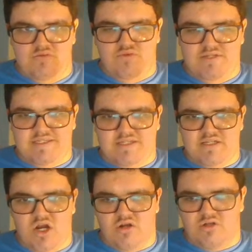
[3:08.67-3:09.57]
with a
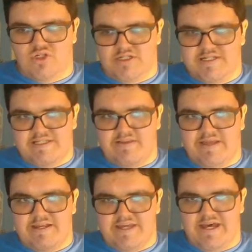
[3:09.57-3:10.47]
scar just
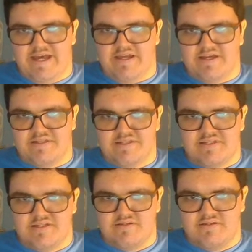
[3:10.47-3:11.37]
like Kion's.